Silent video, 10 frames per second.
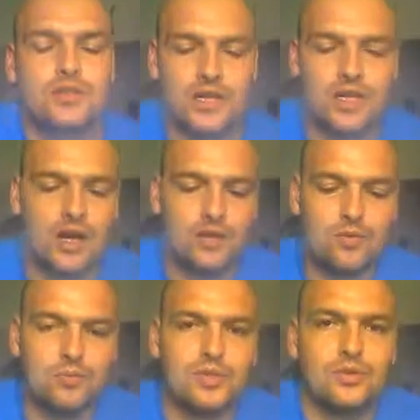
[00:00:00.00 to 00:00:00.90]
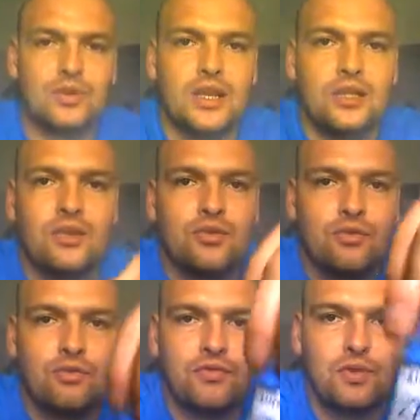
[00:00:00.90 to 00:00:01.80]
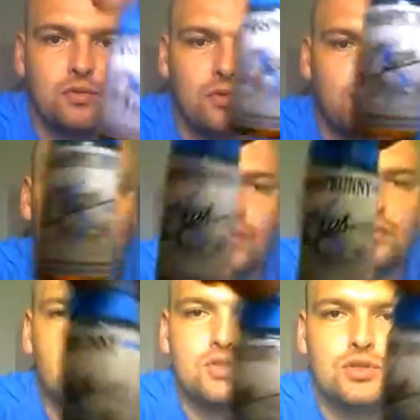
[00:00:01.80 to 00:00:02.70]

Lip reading: today I will be doing another review for Zeus